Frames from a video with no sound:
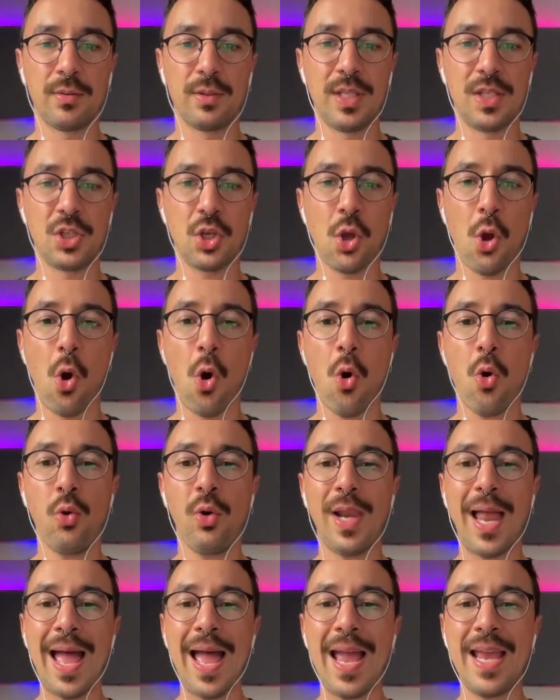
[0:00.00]
this
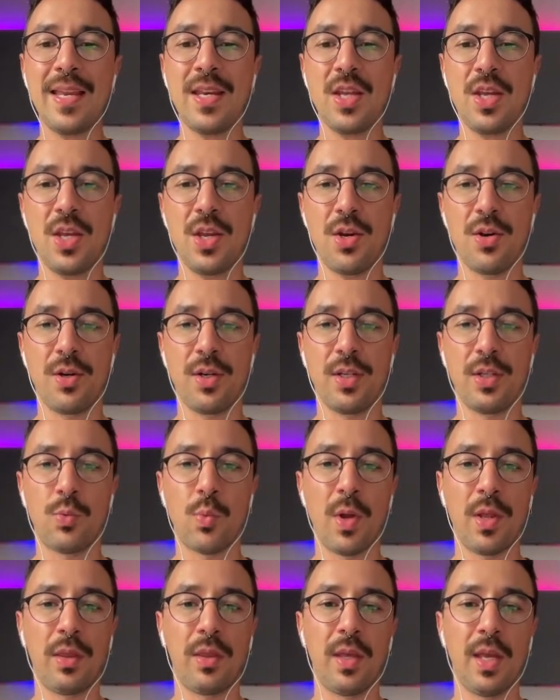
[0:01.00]
whole line here is
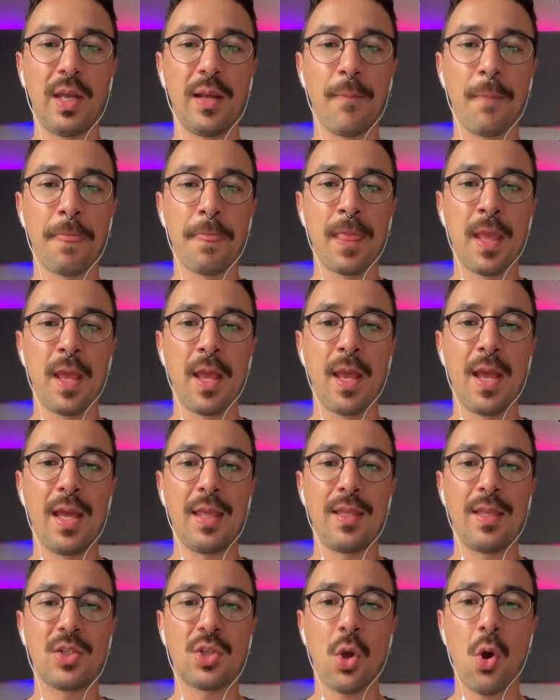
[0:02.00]
one thing.
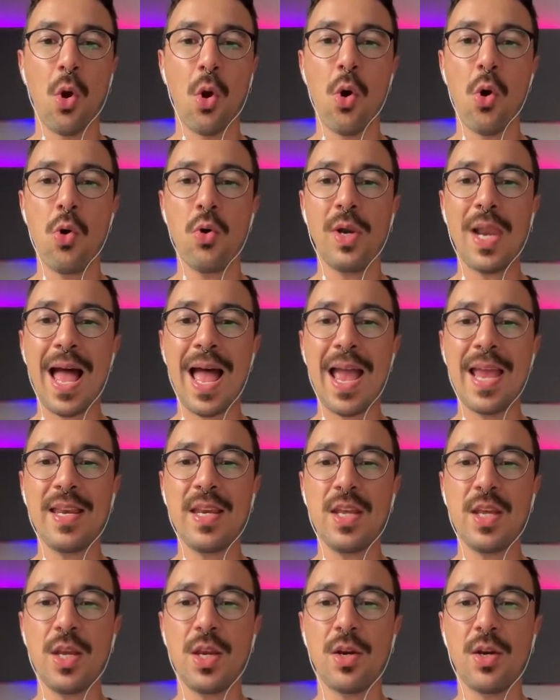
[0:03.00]
And this whole
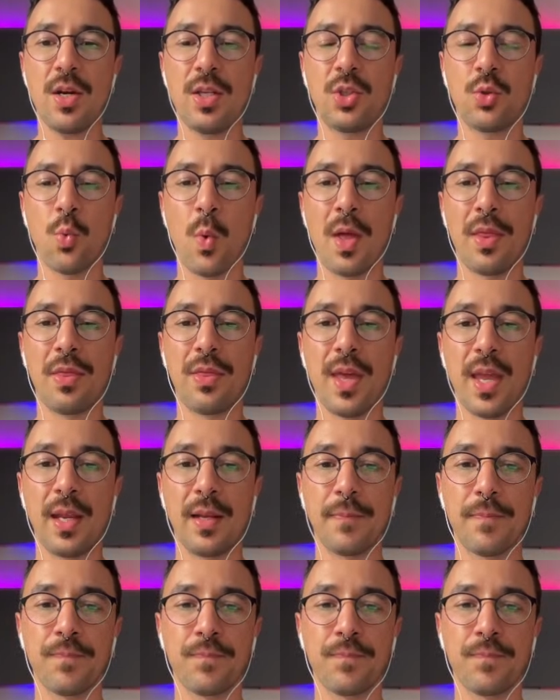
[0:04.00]
line here is one thing.